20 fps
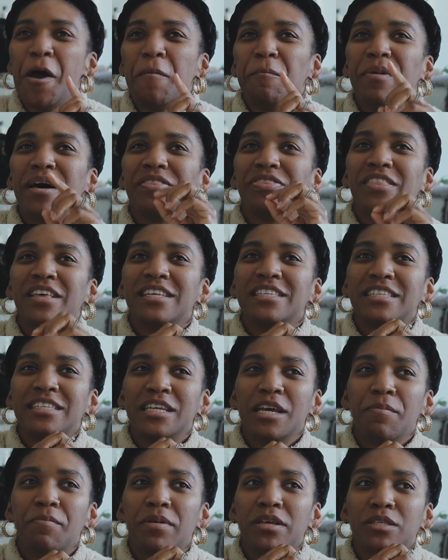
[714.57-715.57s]
But this
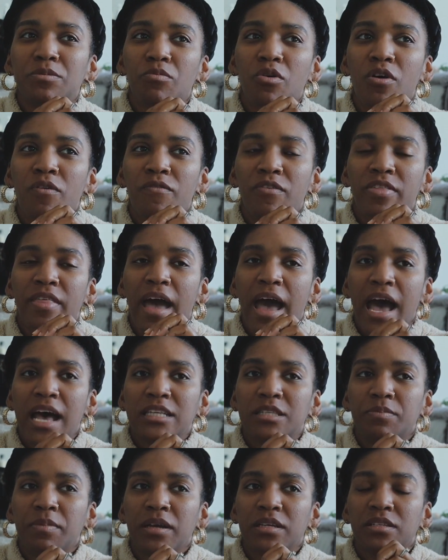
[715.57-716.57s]
tip is more for the
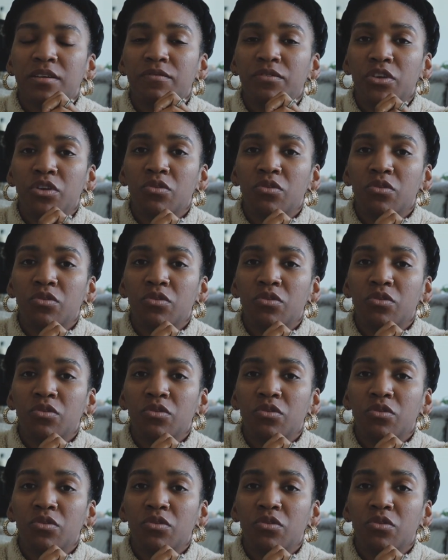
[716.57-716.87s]
aspect of